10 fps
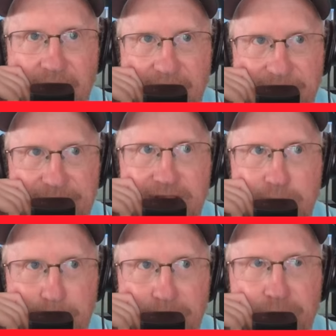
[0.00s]
I think
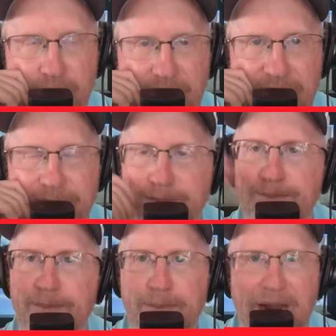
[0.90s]
Spencer Rattler,
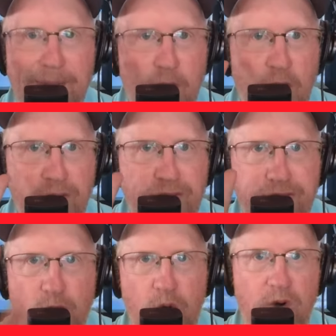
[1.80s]
but I'm all
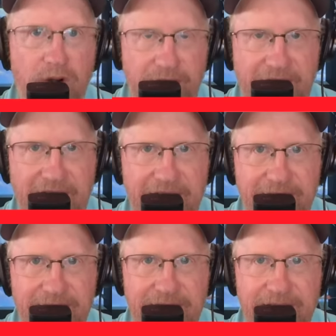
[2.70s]
for that.
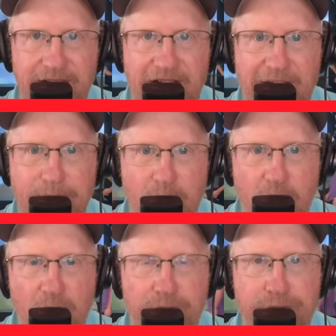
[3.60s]
I'm
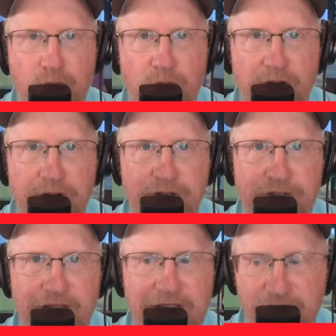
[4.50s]
all for
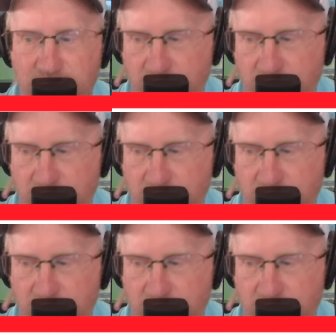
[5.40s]
taking a